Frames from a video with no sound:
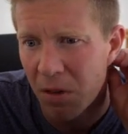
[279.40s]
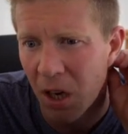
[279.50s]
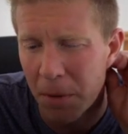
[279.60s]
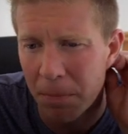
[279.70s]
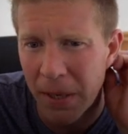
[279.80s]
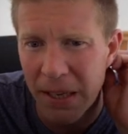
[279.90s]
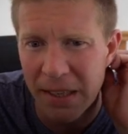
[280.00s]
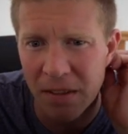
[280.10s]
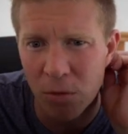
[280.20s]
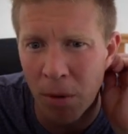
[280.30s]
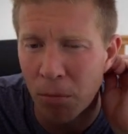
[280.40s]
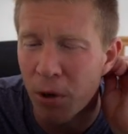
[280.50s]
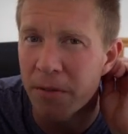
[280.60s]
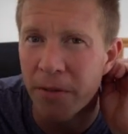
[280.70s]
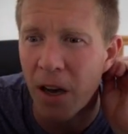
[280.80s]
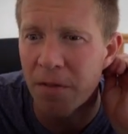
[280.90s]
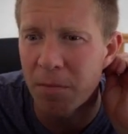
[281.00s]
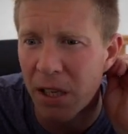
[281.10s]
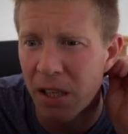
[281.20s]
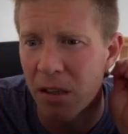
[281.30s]
kind of peaked at 1.5
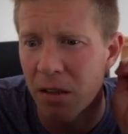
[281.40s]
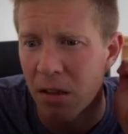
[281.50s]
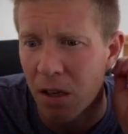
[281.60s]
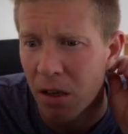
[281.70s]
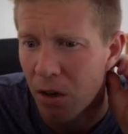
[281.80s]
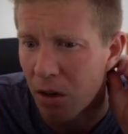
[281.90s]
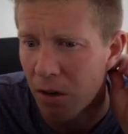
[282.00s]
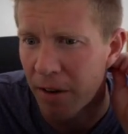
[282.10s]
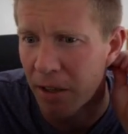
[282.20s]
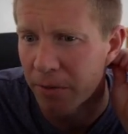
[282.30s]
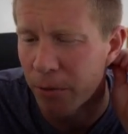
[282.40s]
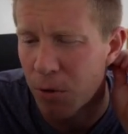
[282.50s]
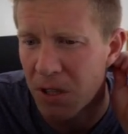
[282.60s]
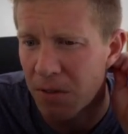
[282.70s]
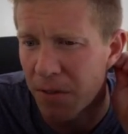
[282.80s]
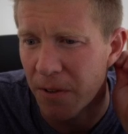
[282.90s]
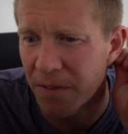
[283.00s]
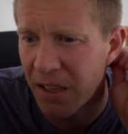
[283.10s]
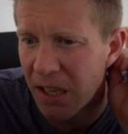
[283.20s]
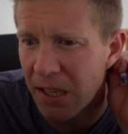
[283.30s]
million around the 14th,
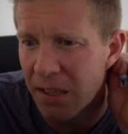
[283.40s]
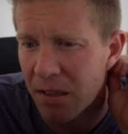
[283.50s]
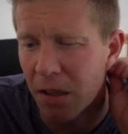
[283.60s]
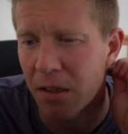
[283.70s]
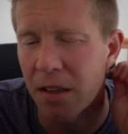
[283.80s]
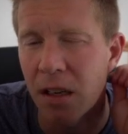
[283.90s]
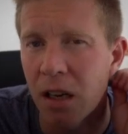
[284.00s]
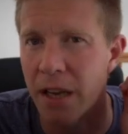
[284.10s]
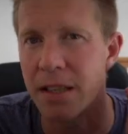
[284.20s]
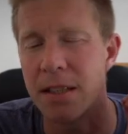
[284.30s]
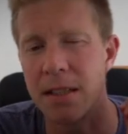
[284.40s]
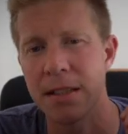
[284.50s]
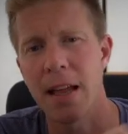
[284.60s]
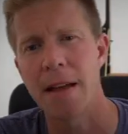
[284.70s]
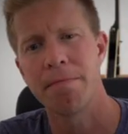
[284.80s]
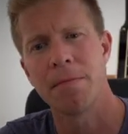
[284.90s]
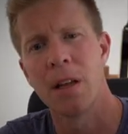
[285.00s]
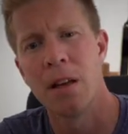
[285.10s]
15th. It's kind of declined since then.